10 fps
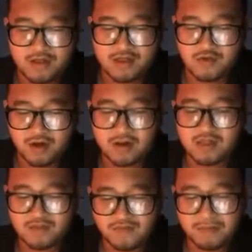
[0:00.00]

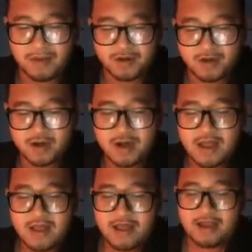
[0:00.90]
struggles of a mother
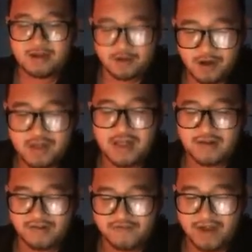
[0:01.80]
and her
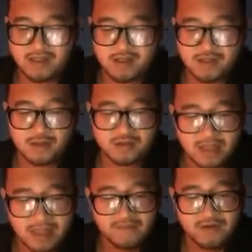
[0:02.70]
sacrifices to
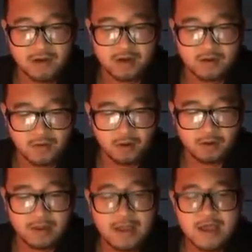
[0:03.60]
deliver her
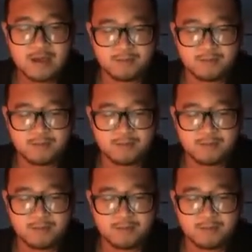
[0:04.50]
role in